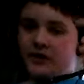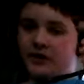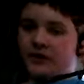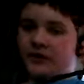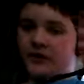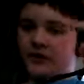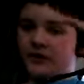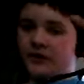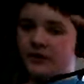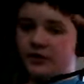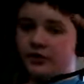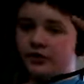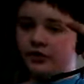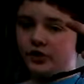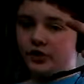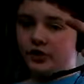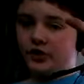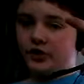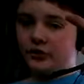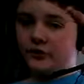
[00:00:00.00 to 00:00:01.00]
Another
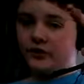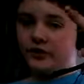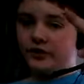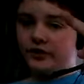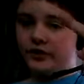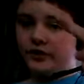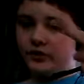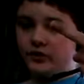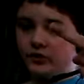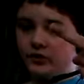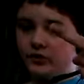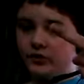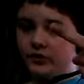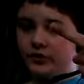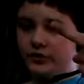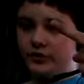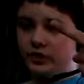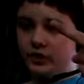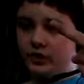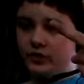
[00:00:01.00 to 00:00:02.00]
star when you get all the
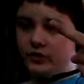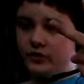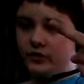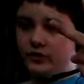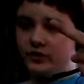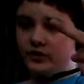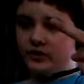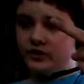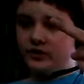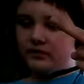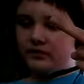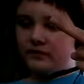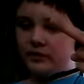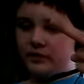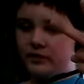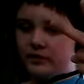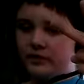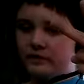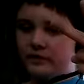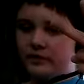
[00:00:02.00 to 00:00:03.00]
star coins in the
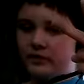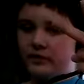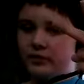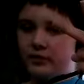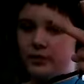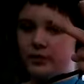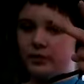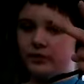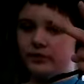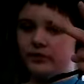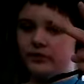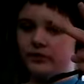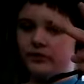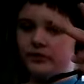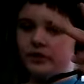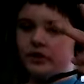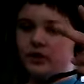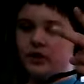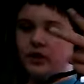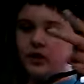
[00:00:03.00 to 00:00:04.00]
first few worlds.
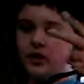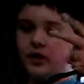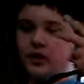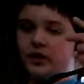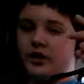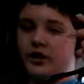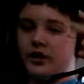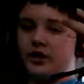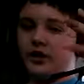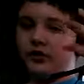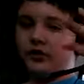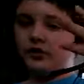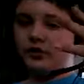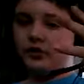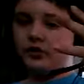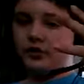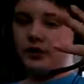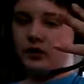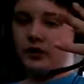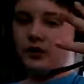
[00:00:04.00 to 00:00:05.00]
Another
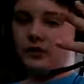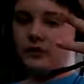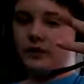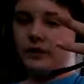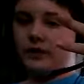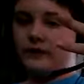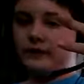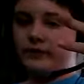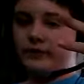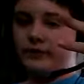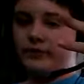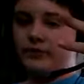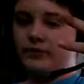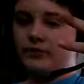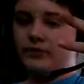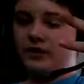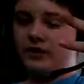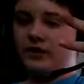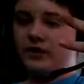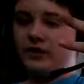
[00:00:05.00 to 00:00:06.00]
star whenever you
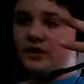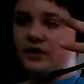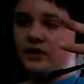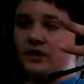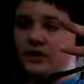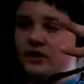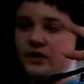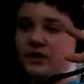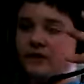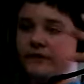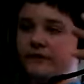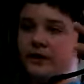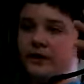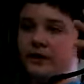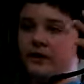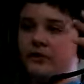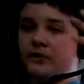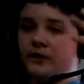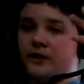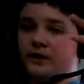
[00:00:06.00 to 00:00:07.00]
beat the
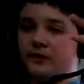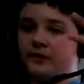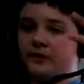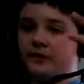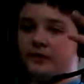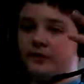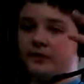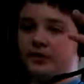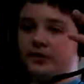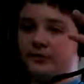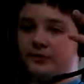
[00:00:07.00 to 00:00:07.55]
final Bowser in the